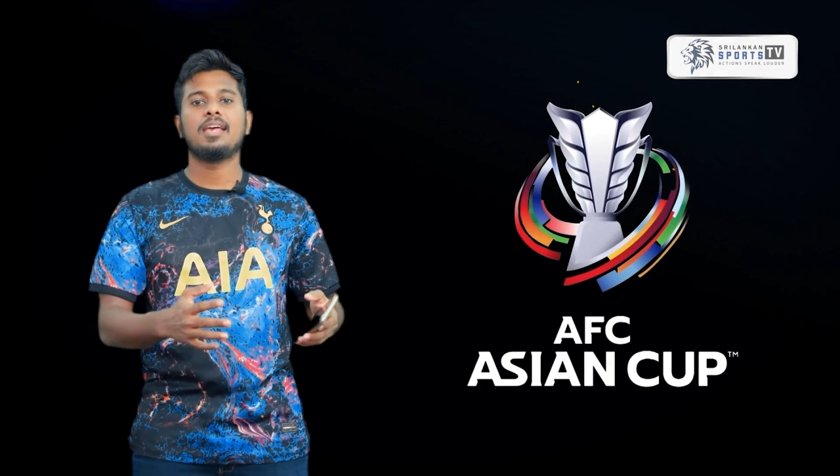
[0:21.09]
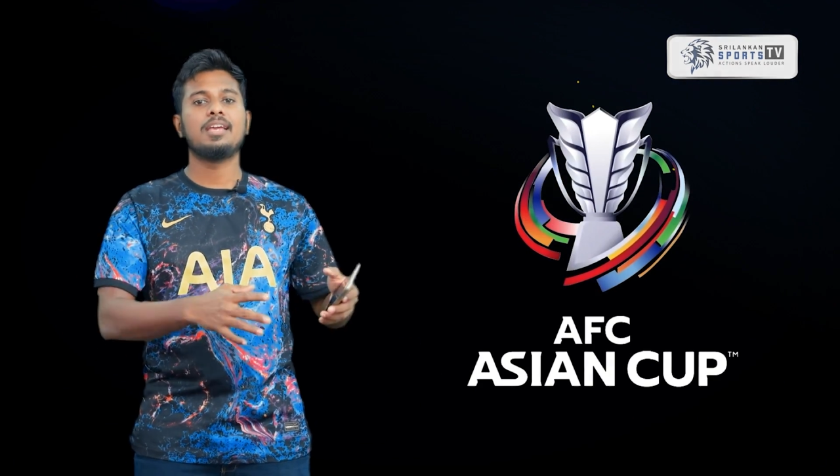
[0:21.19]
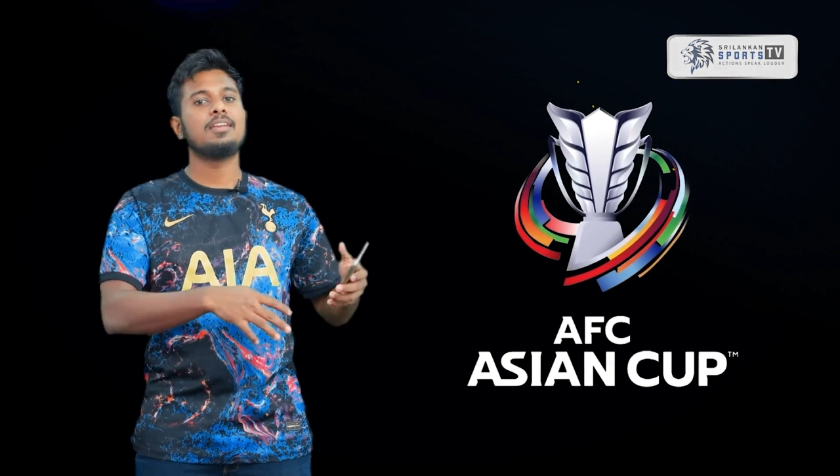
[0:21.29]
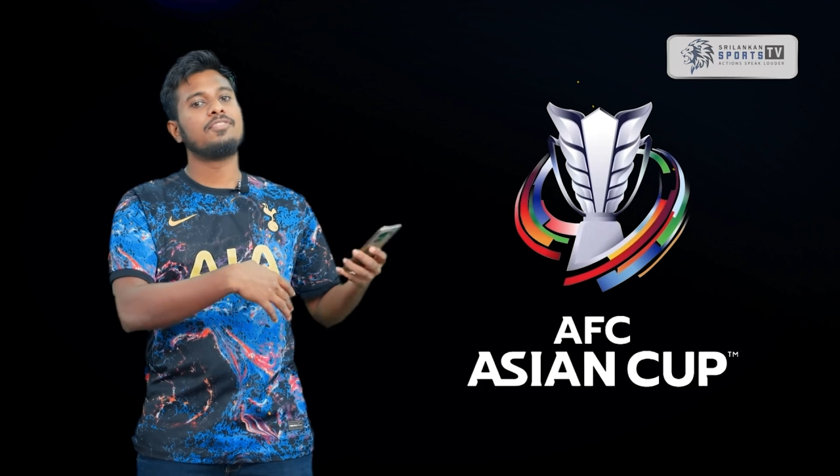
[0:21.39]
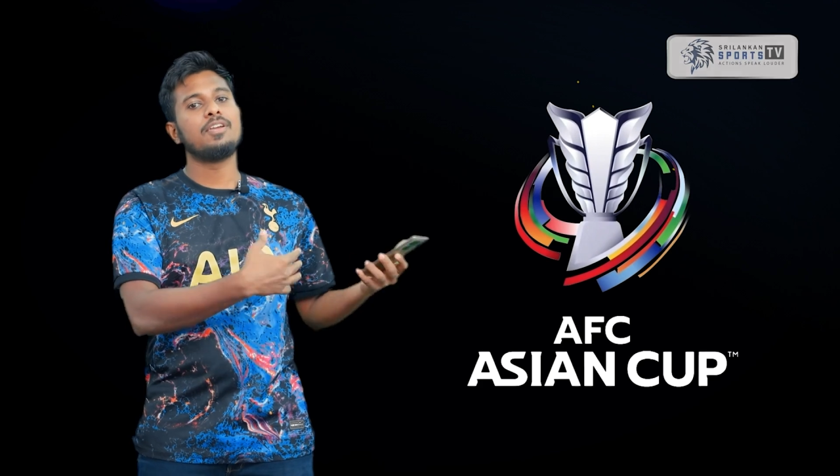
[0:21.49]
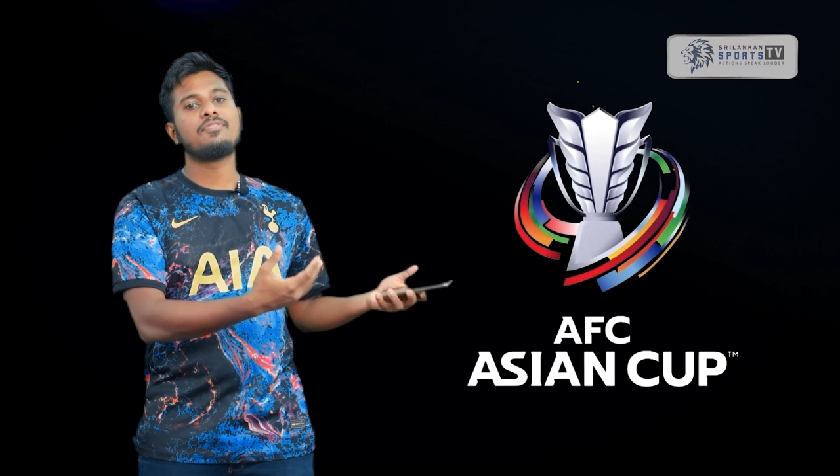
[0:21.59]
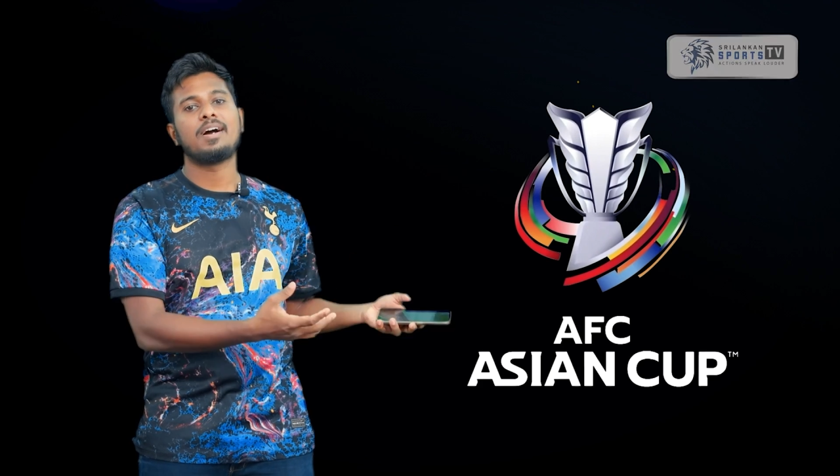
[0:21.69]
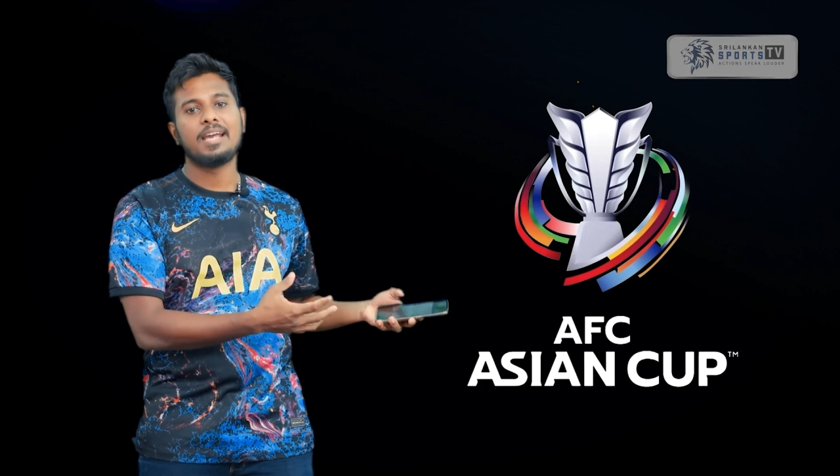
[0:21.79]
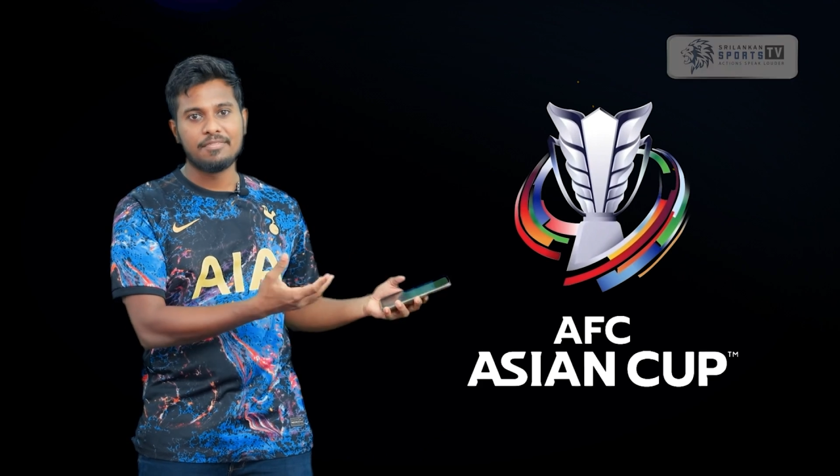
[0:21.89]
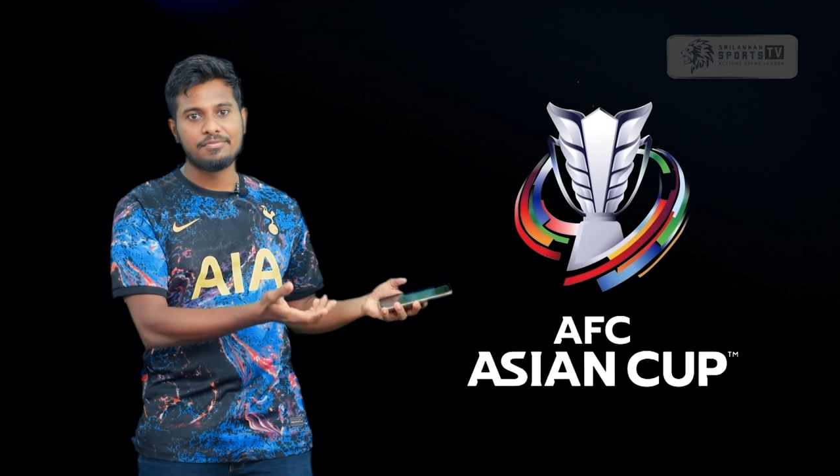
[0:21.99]
in
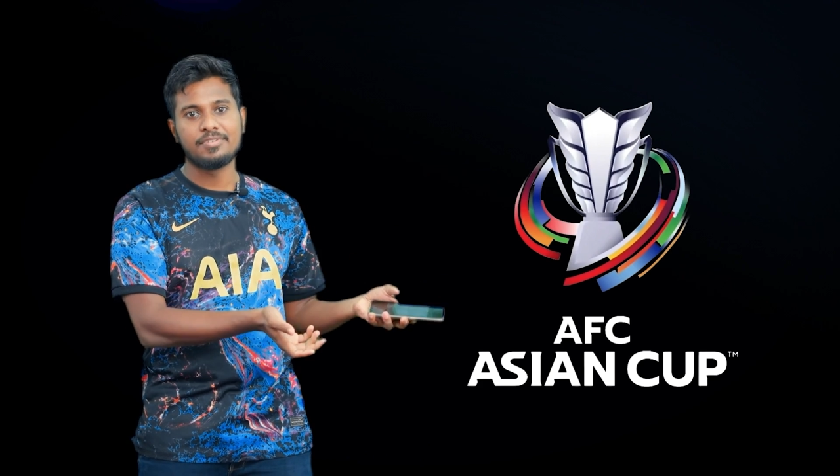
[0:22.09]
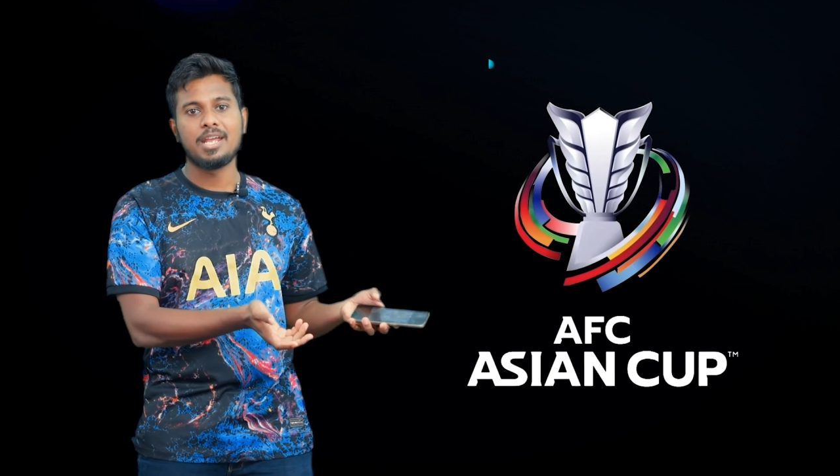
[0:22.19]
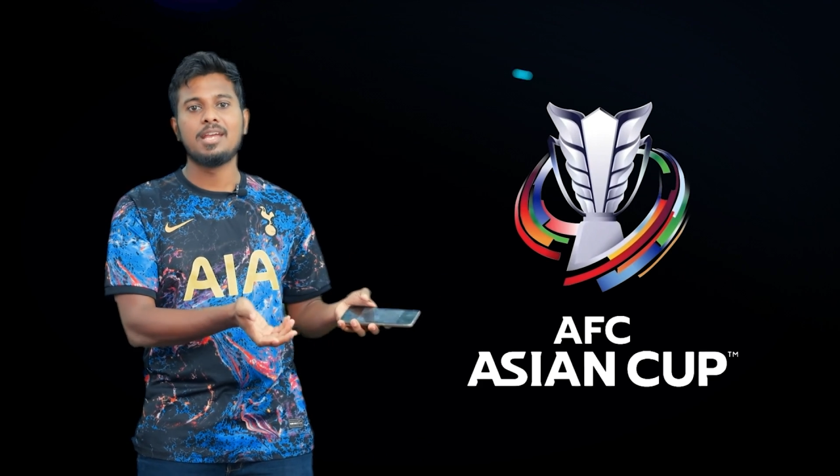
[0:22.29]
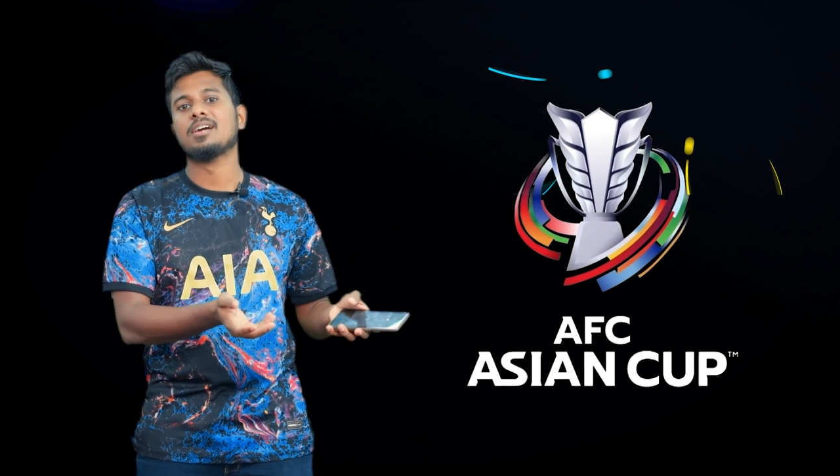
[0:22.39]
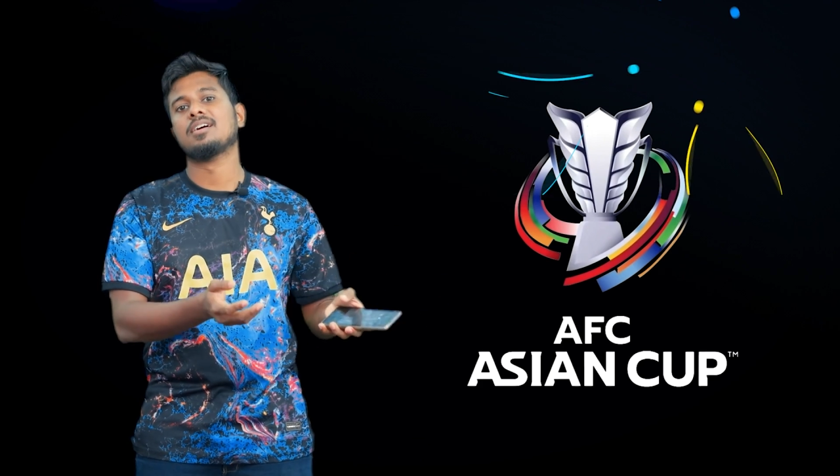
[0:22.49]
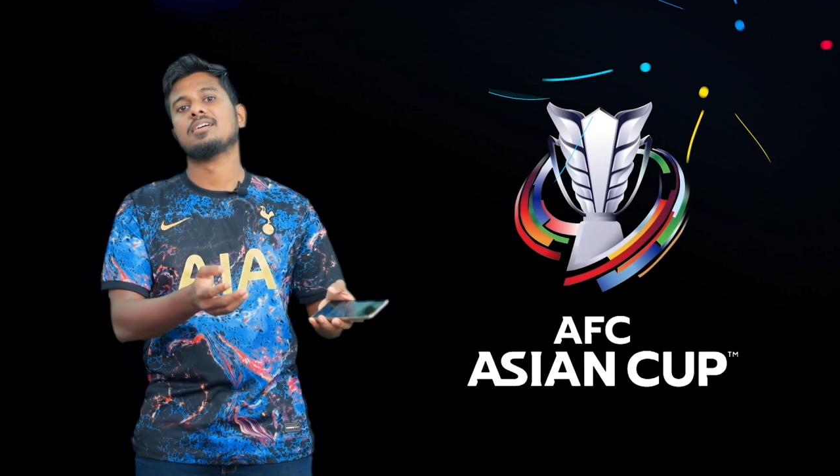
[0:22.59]
FIFA every